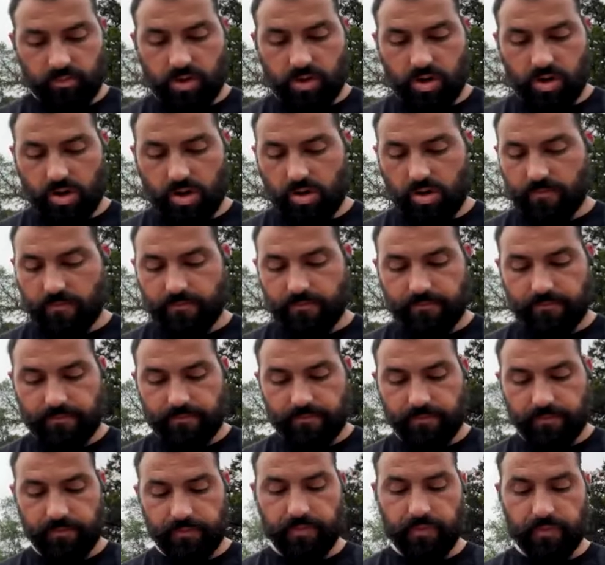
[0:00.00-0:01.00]
No.
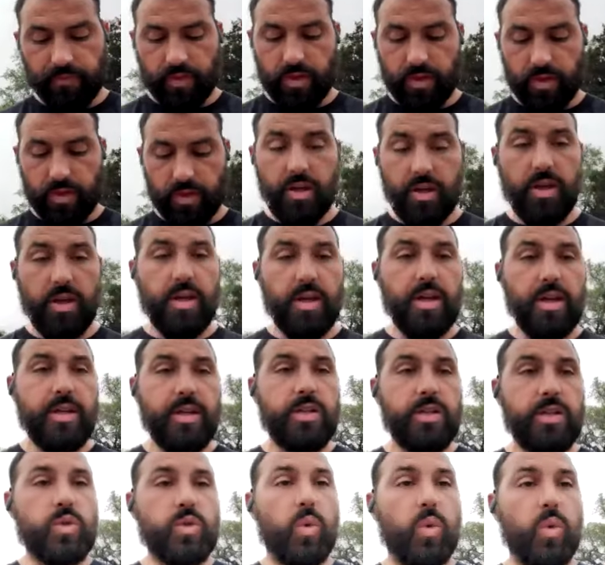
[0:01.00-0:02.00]

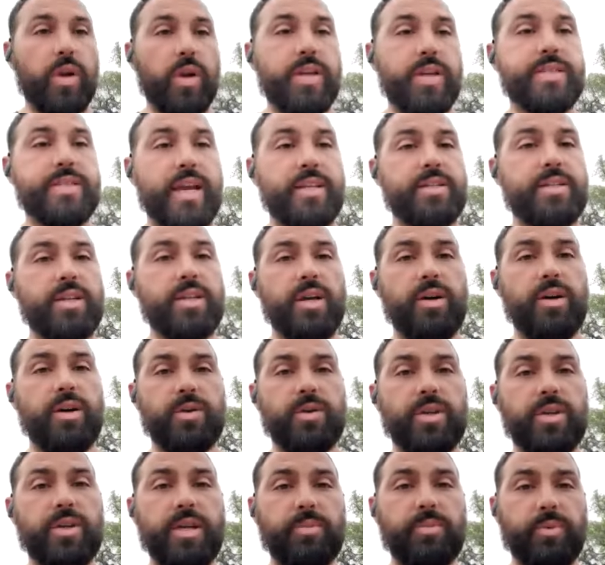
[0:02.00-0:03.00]
20 seconds to go.
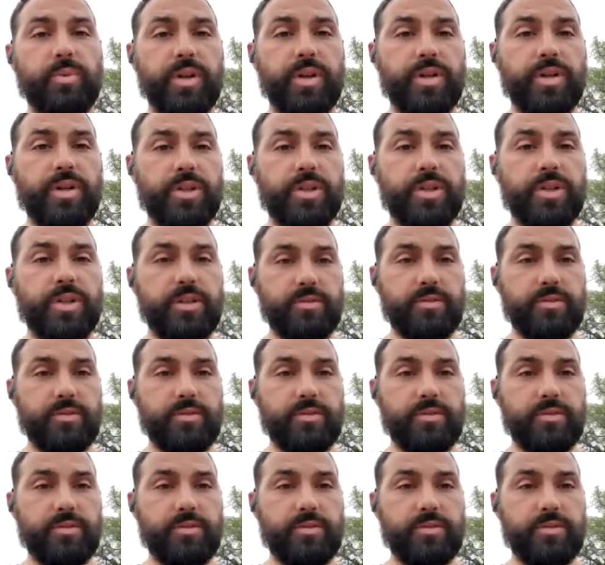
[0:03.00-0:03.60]
Keep reaching.